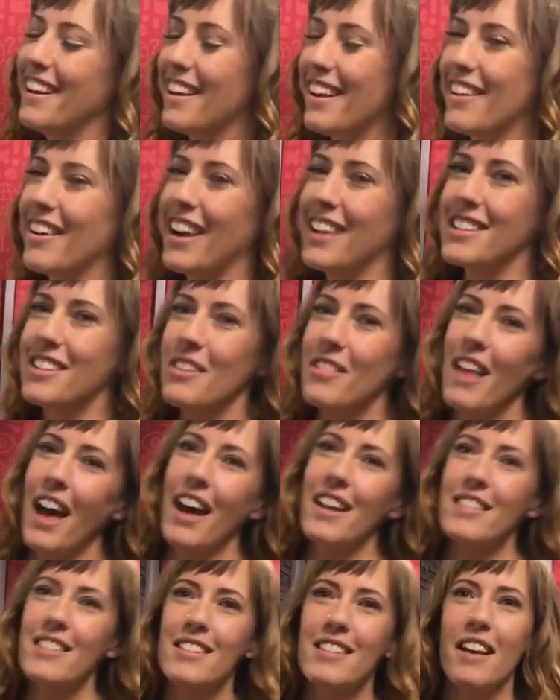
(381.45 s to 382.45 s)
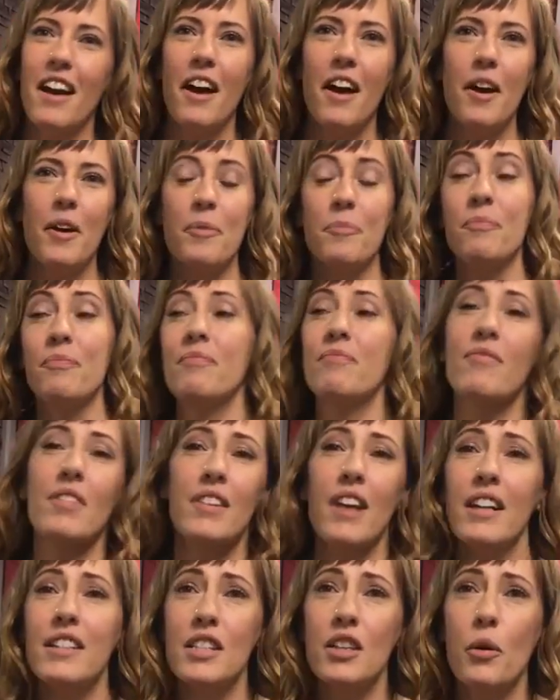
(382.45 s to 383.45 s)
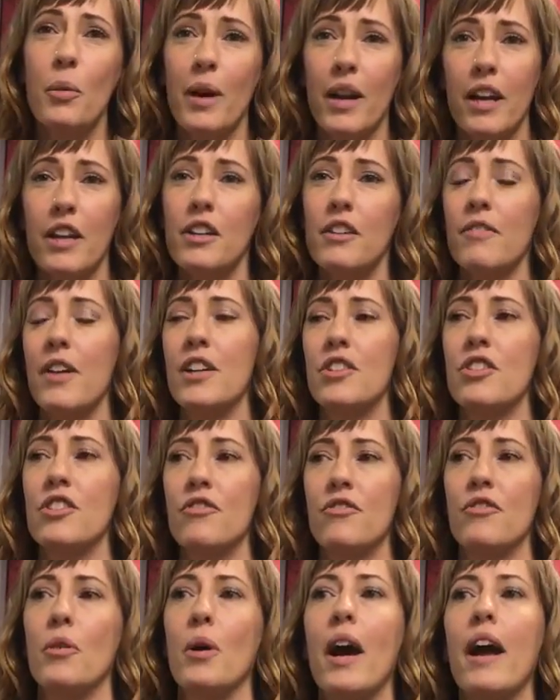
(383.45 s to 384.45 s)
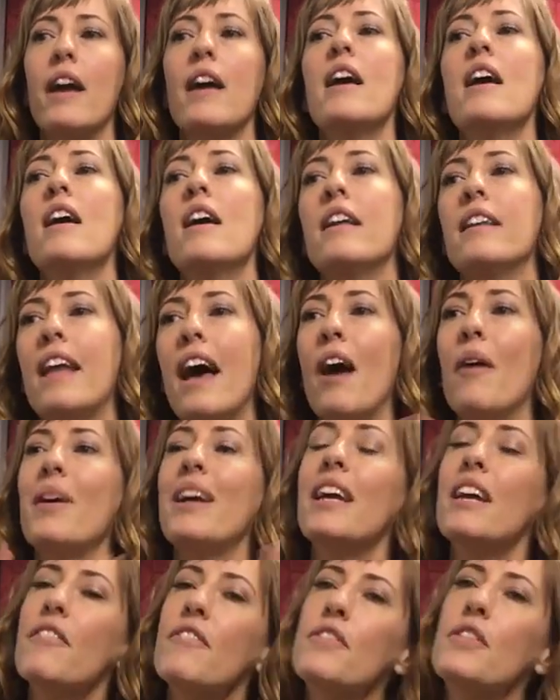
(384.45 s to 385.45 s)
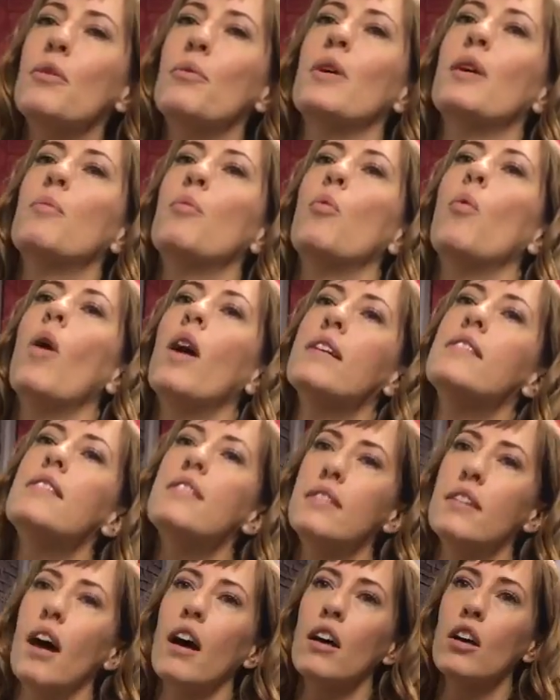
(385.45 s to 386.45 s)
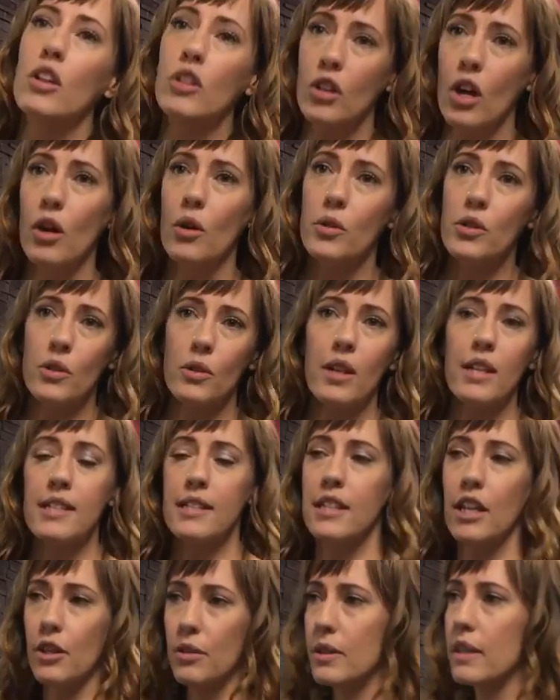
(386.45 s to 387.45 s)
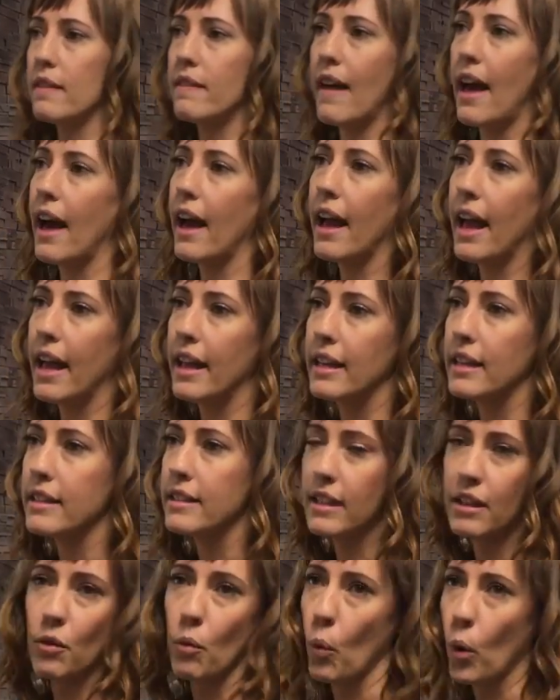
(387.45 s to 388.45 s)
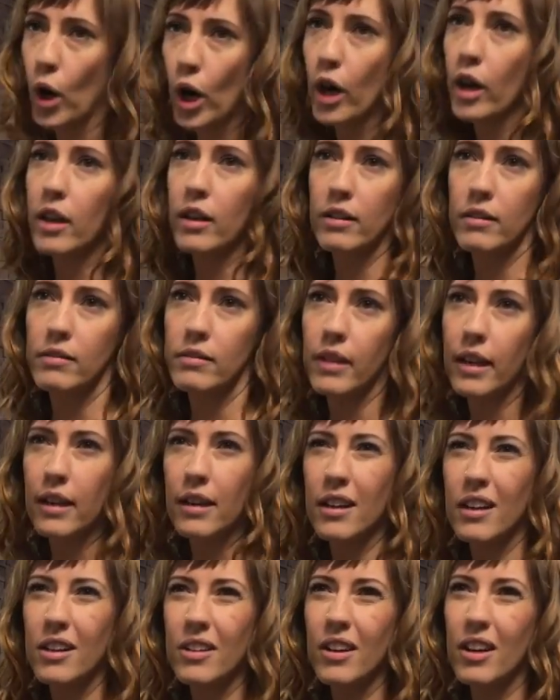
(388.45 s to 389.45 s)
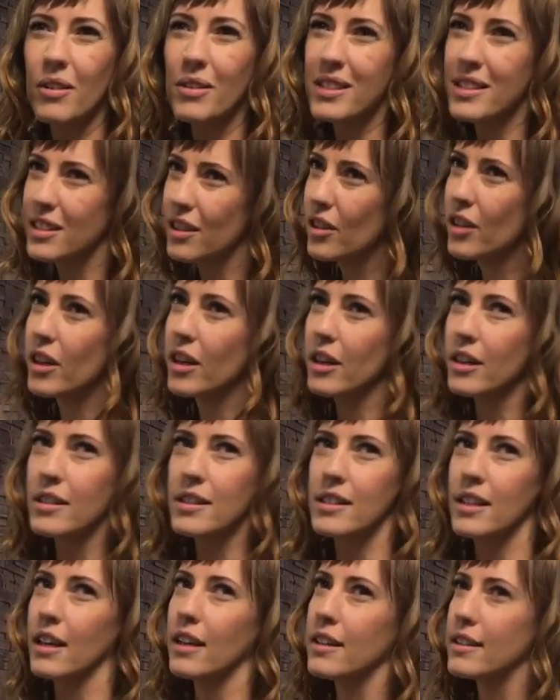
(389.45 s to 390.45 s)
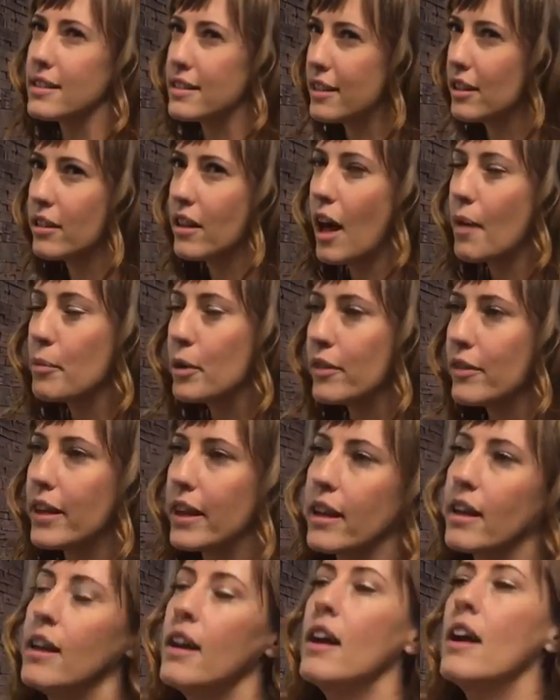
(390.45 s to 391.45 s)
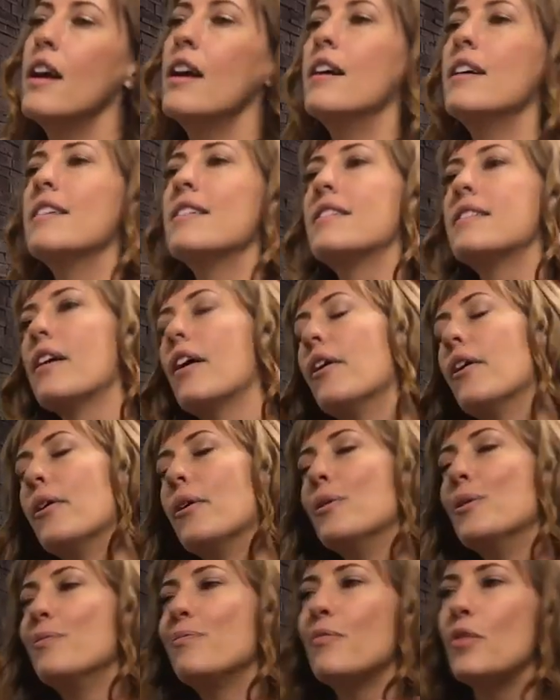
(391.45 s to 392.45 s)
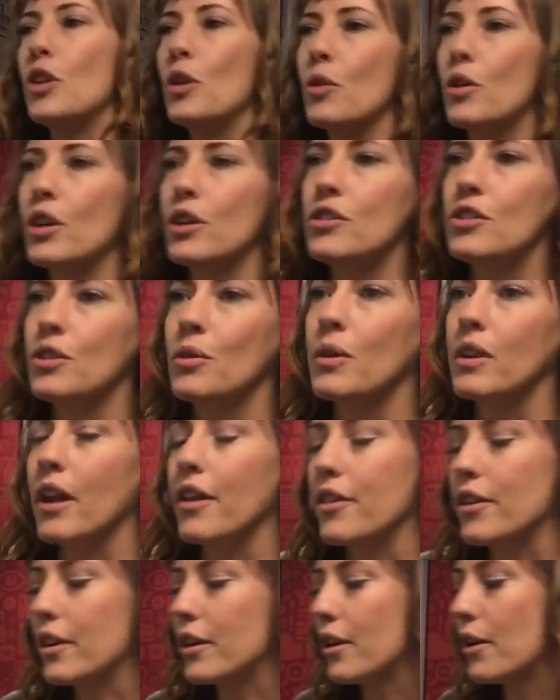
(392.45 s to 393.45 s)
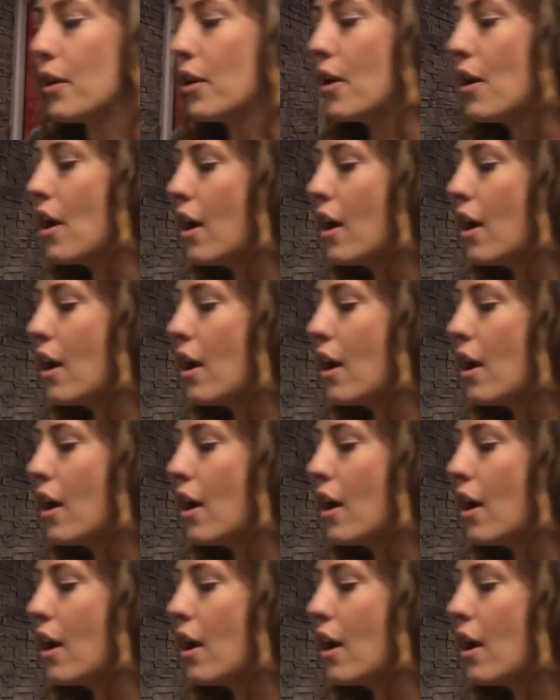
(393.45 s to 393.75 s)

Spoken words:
Okay, so that's a quick intervention for it. Now, if the rib was stuck closed, so let's say you did that and it didn't work, like, oh no, it still hurts and it's still not moving, so you could do another